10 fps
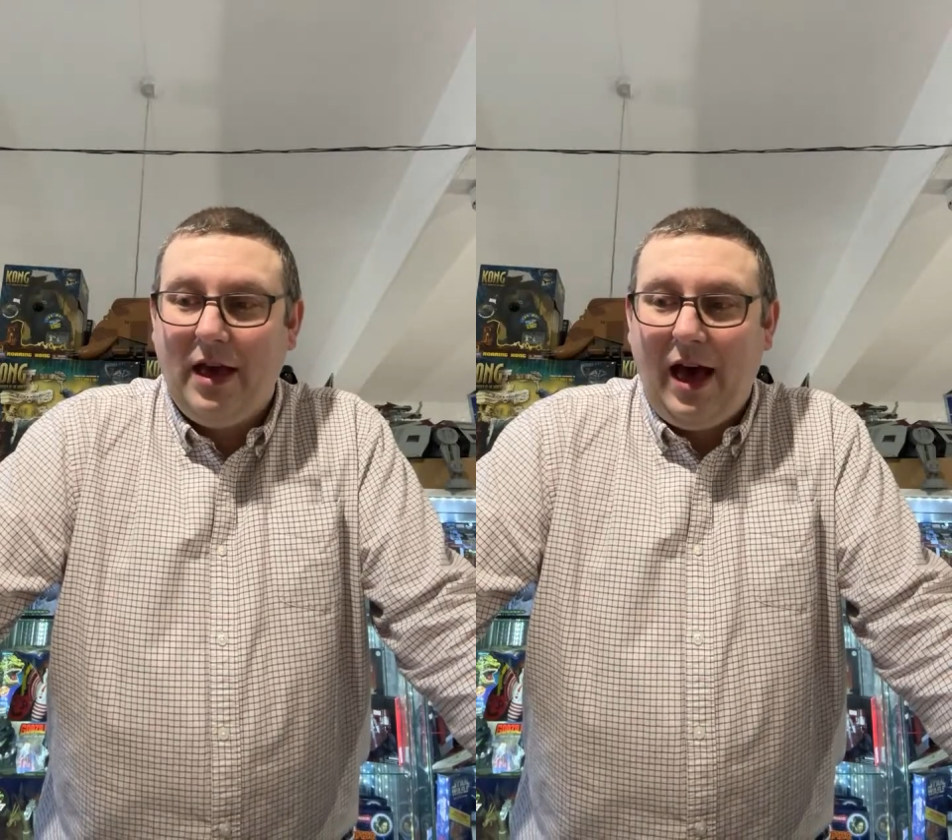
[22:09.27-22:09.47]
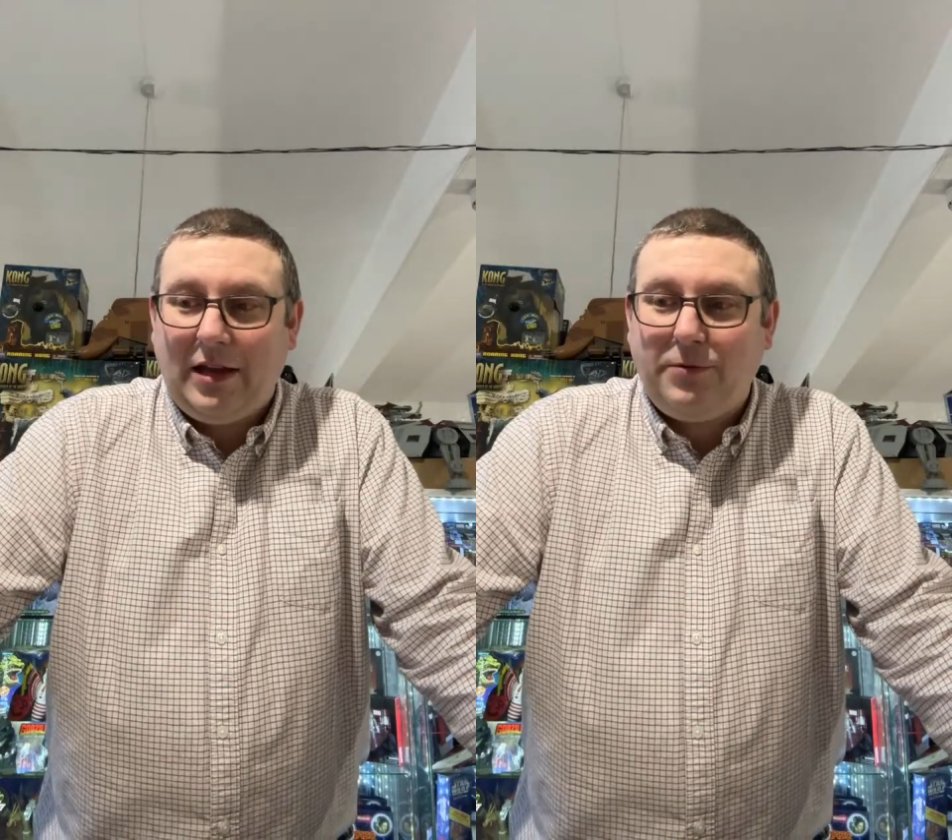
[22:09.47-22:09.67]

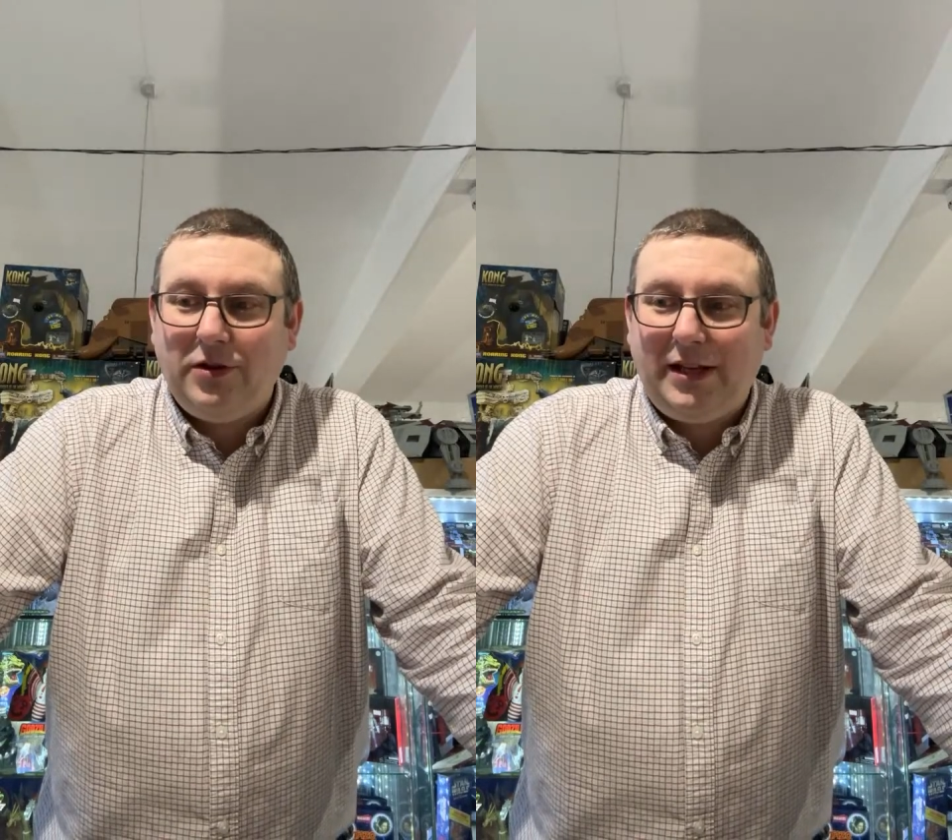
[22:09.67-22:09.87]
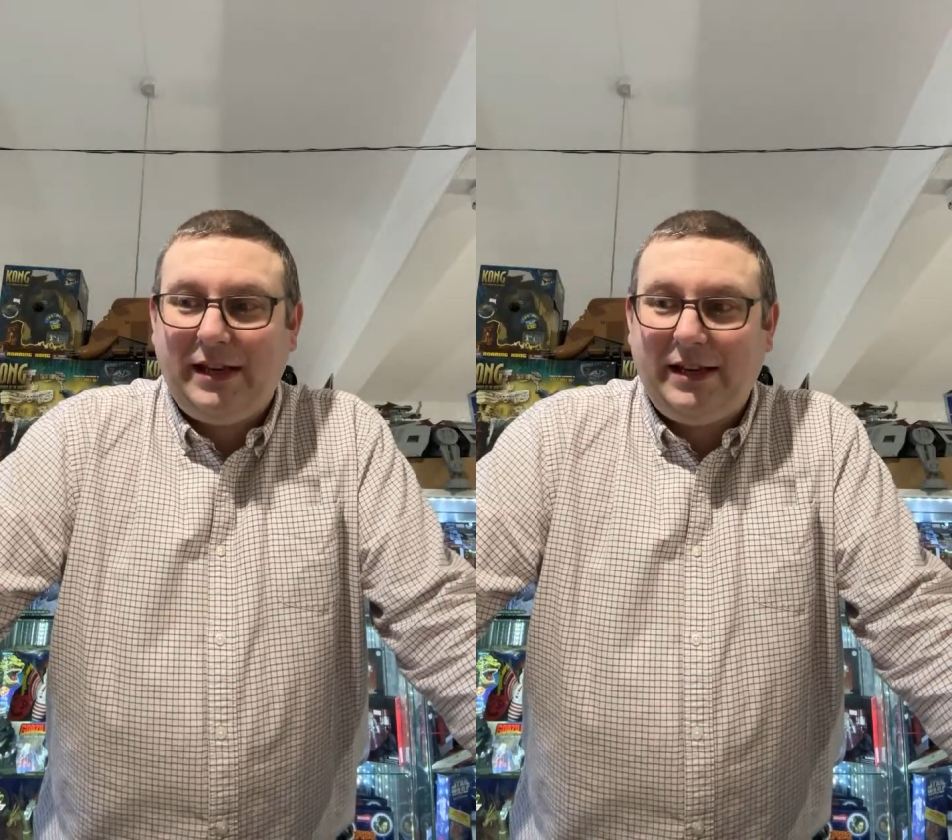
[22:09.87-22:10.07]
I suppose
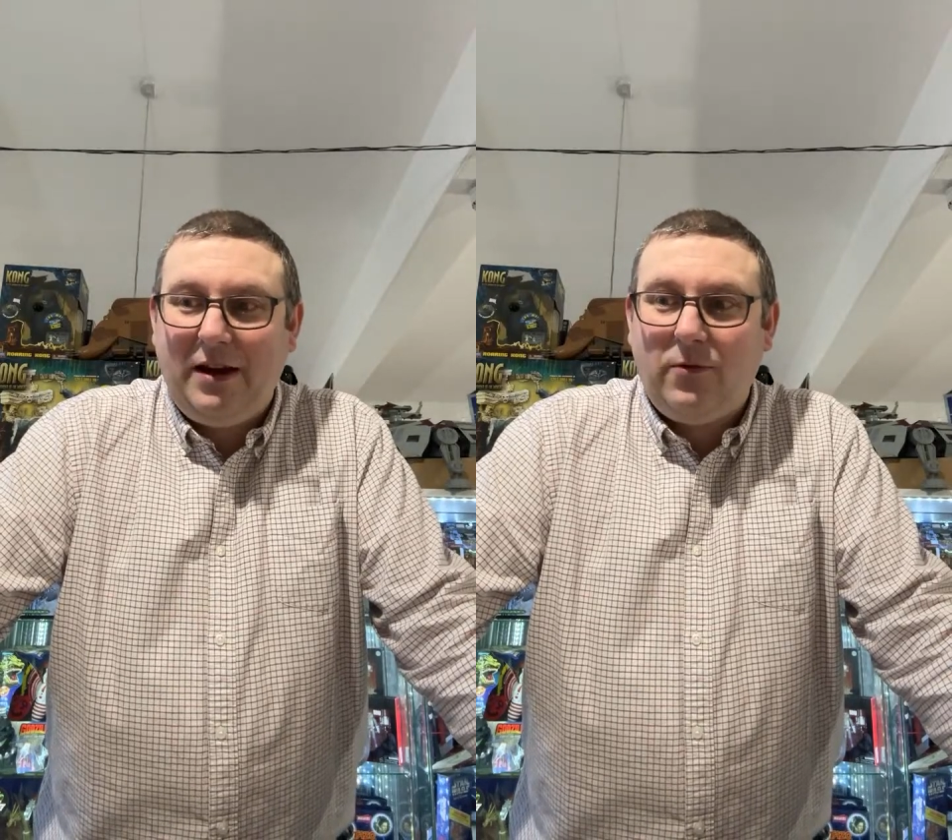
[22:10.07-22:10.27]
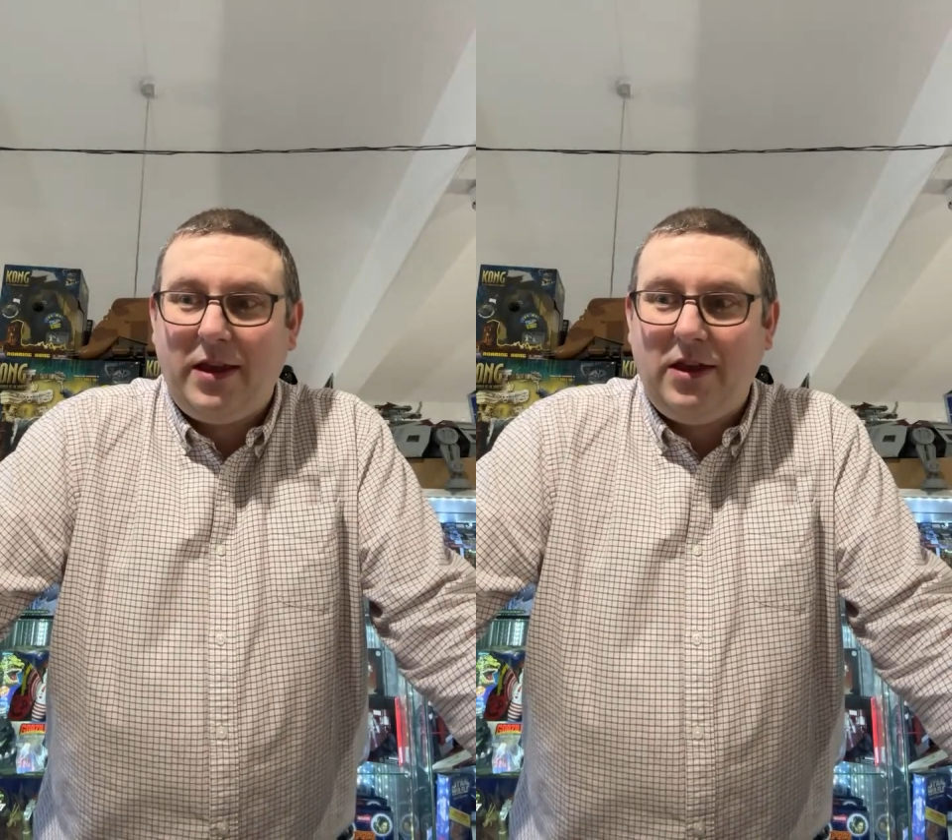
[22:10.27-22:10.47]
this is
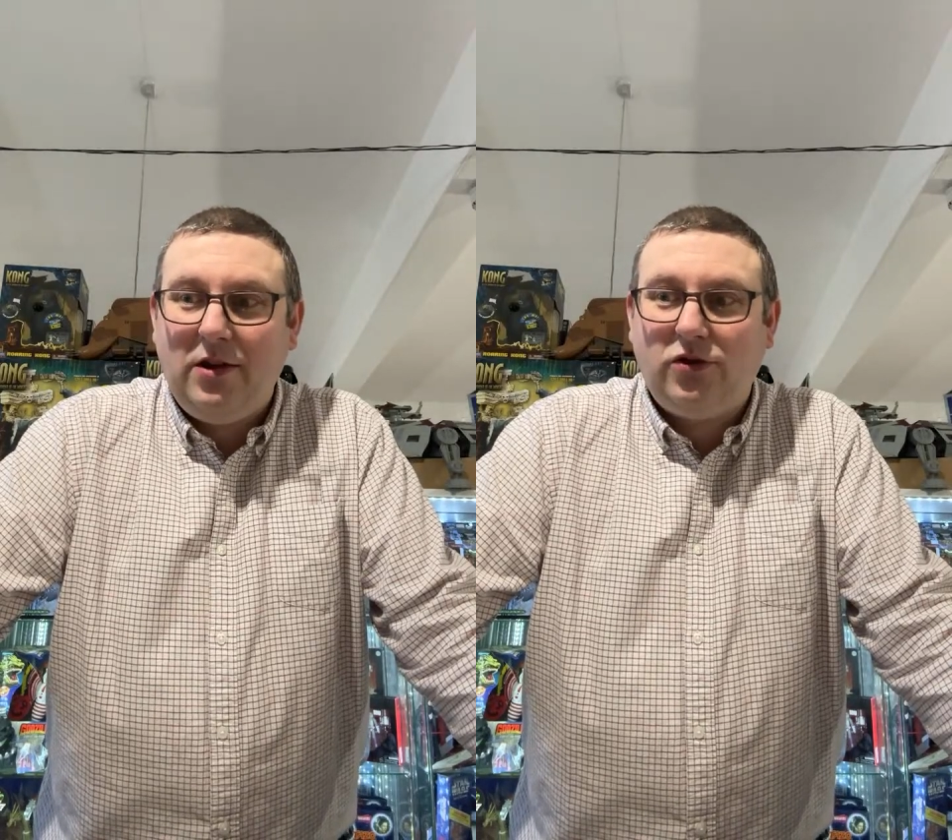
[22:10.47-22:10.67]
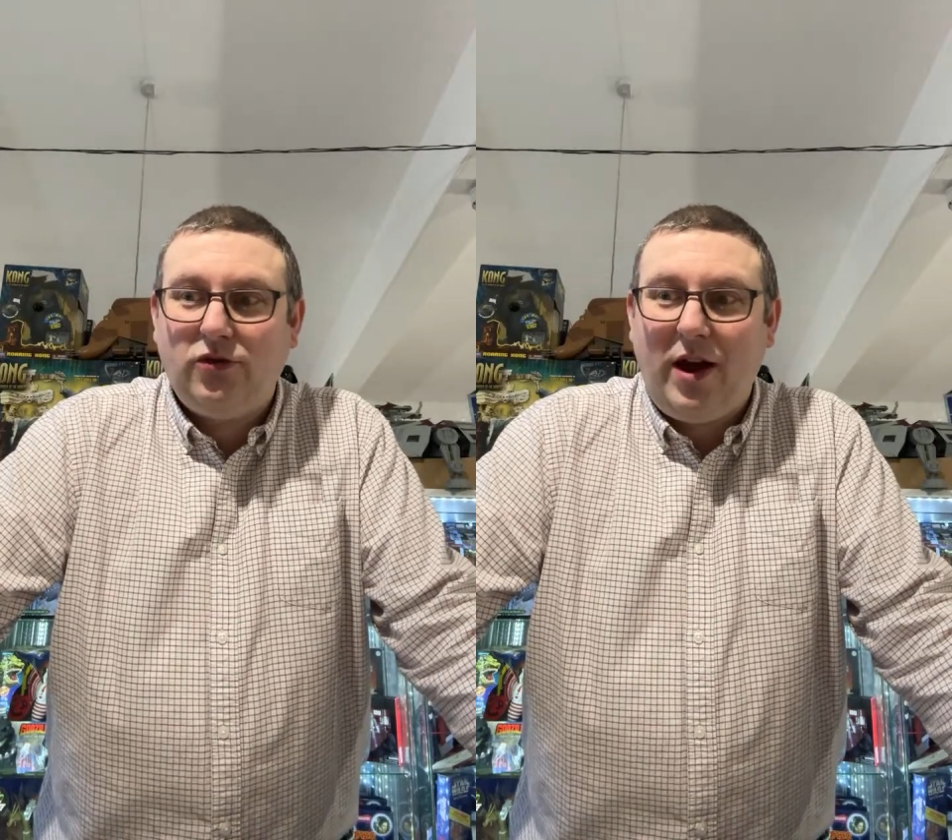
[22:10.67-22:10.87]
it. When you
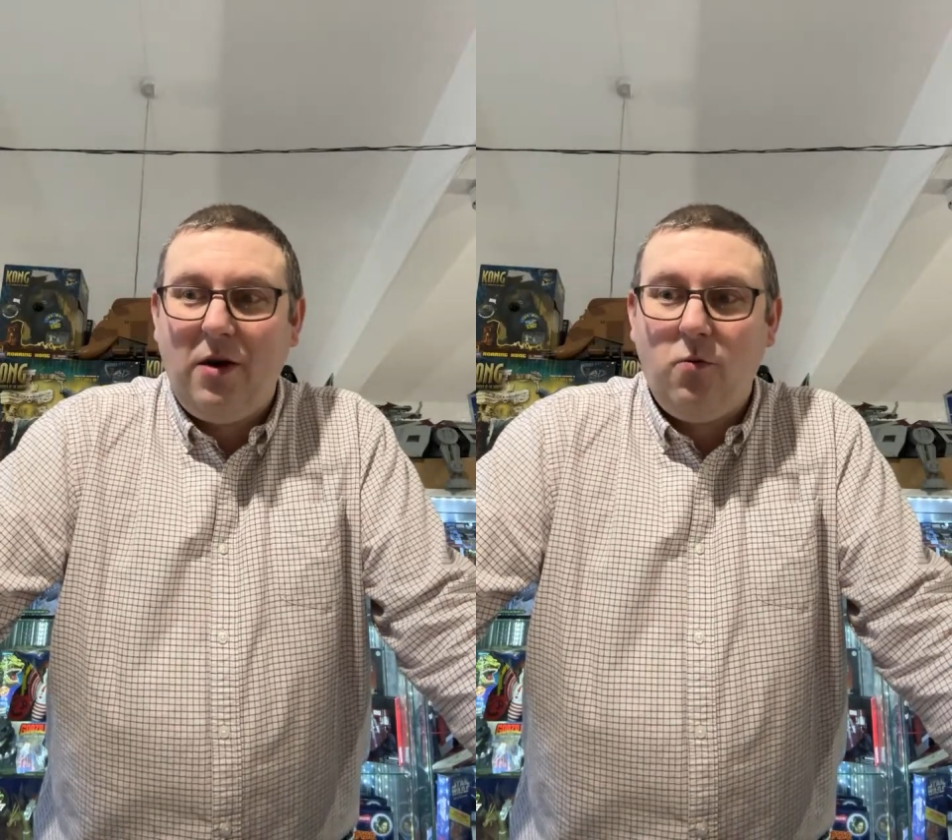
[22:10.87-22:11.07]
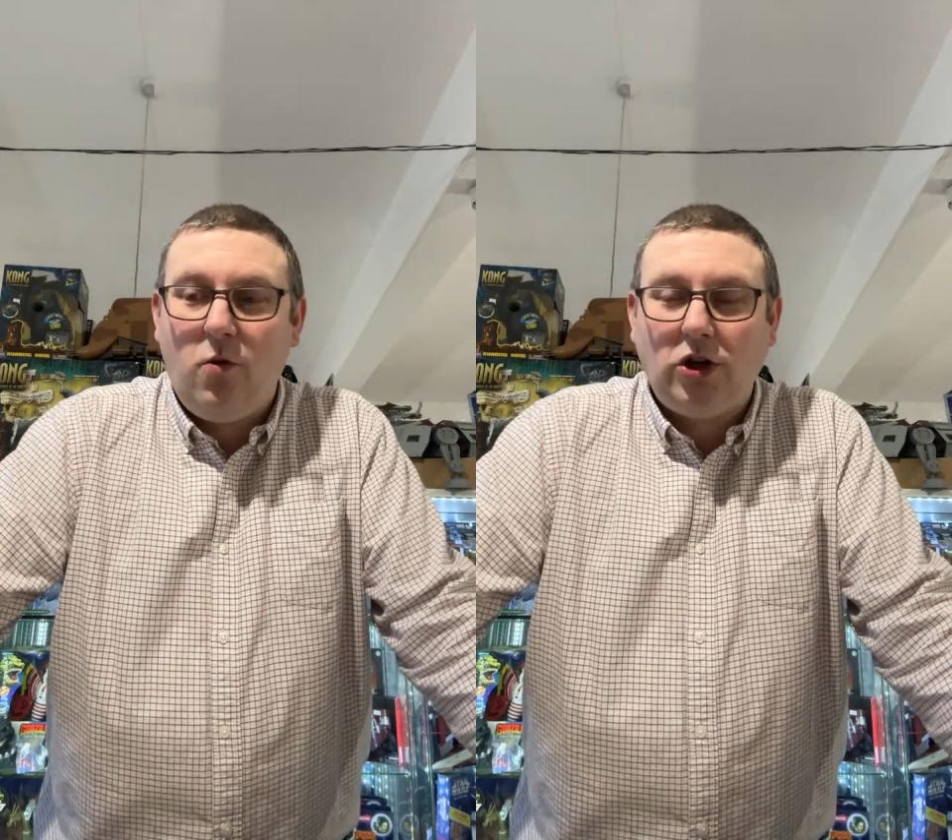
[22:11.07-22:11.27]
try
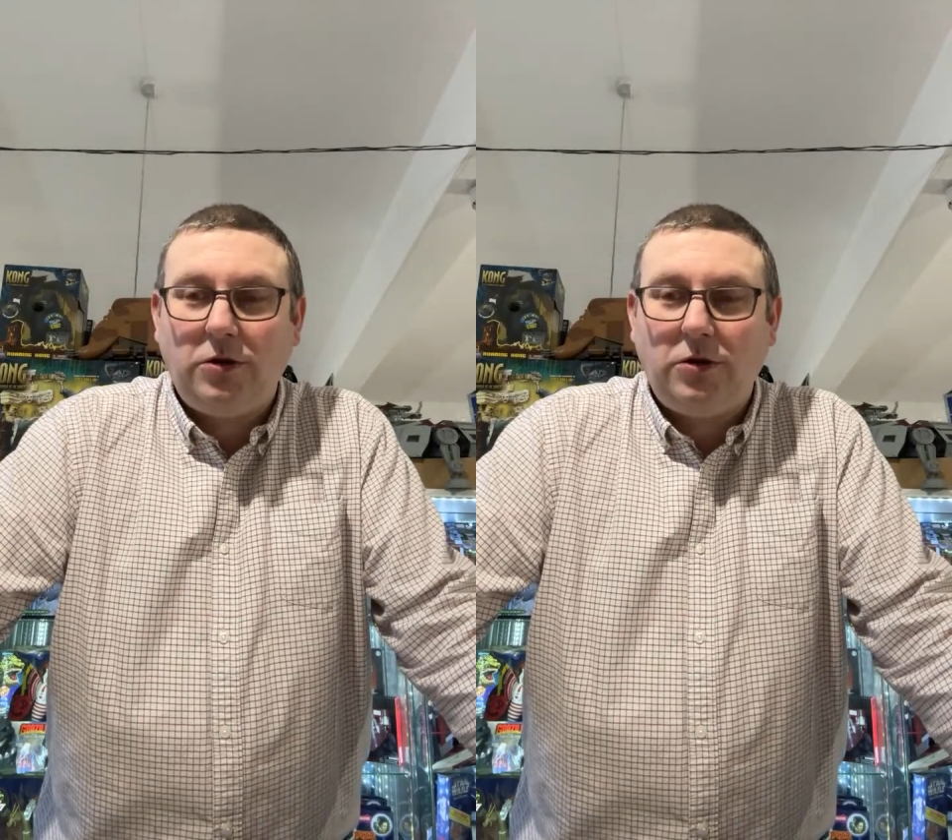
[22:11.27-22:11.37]
and watch